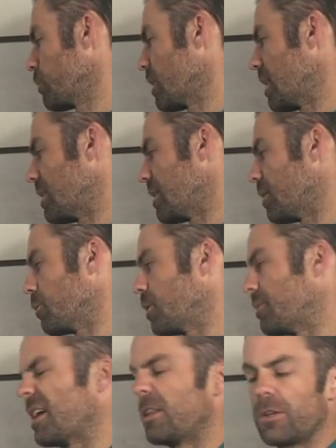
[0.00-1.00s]
And then we
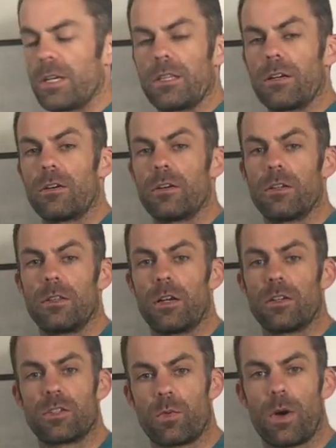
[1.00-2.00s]
may look at their
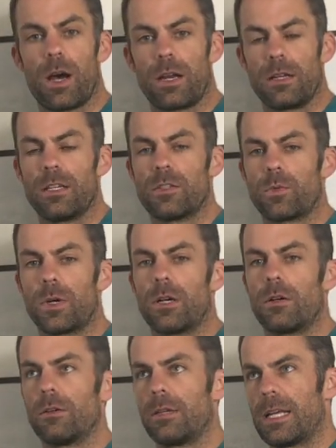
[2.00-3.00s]
squat as well